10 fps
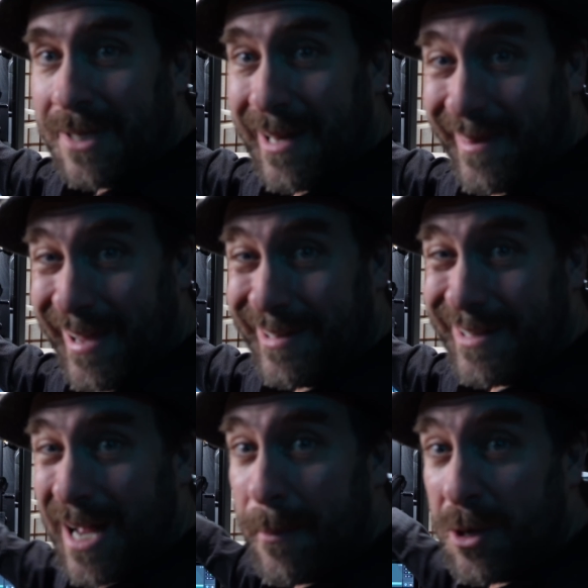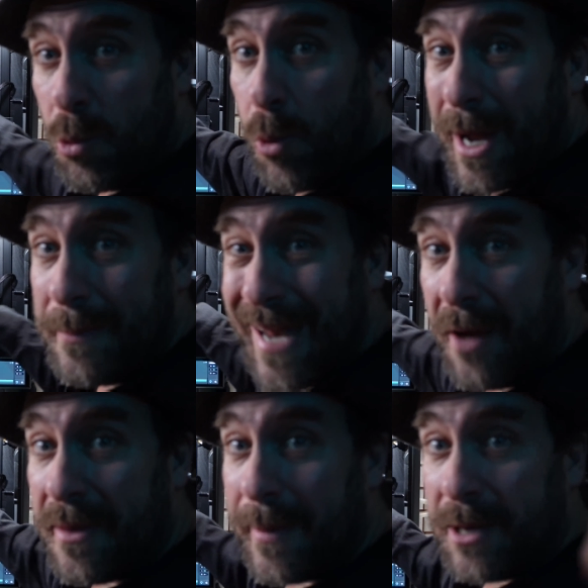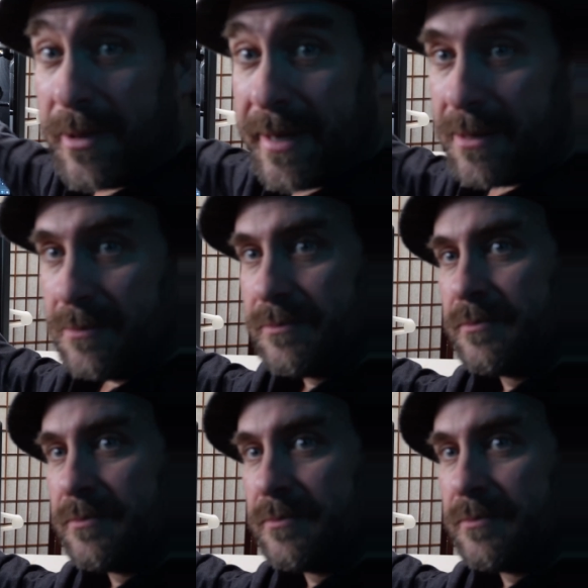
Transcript: and then I'm gonna wipe down the bed with it.